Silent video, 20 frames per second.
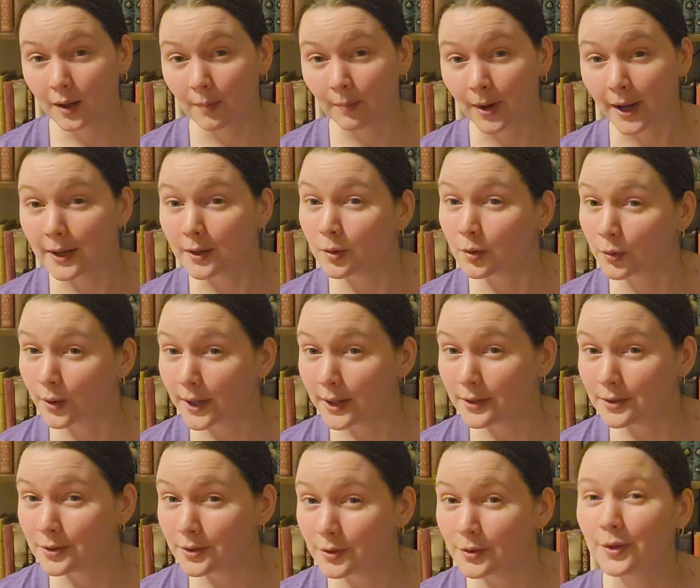my
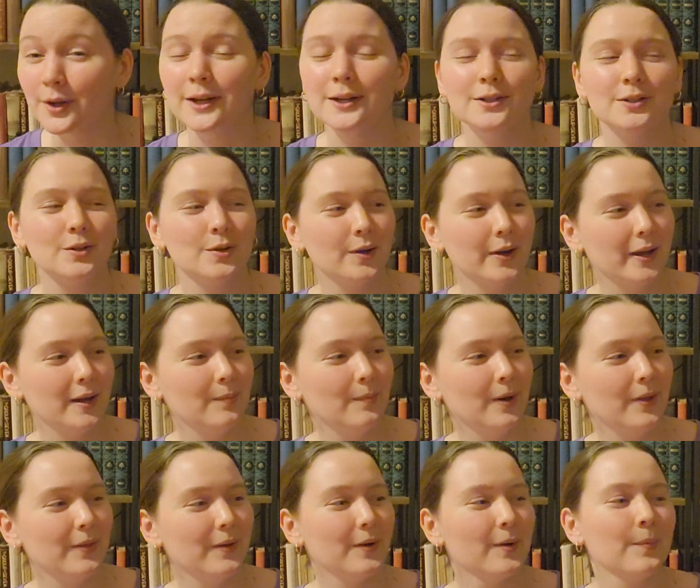
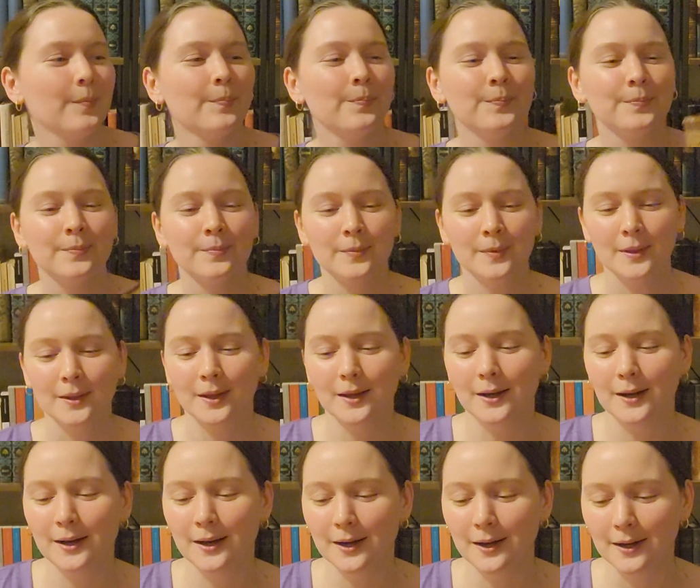great-great-grandmother,
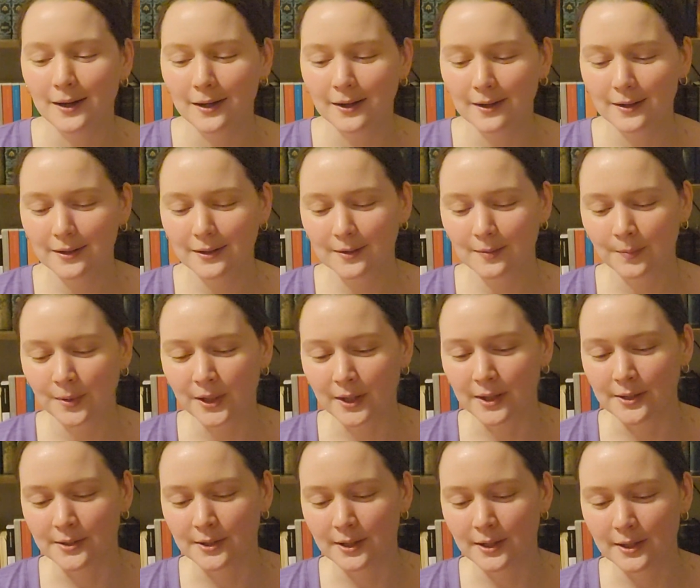
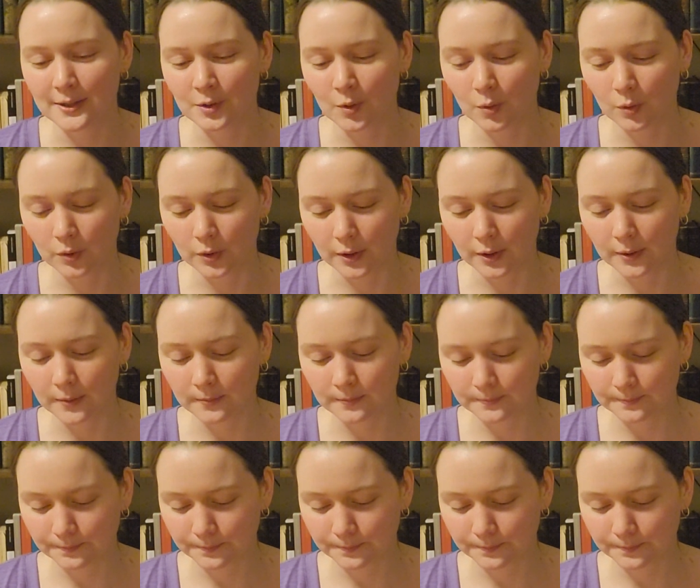because it is older.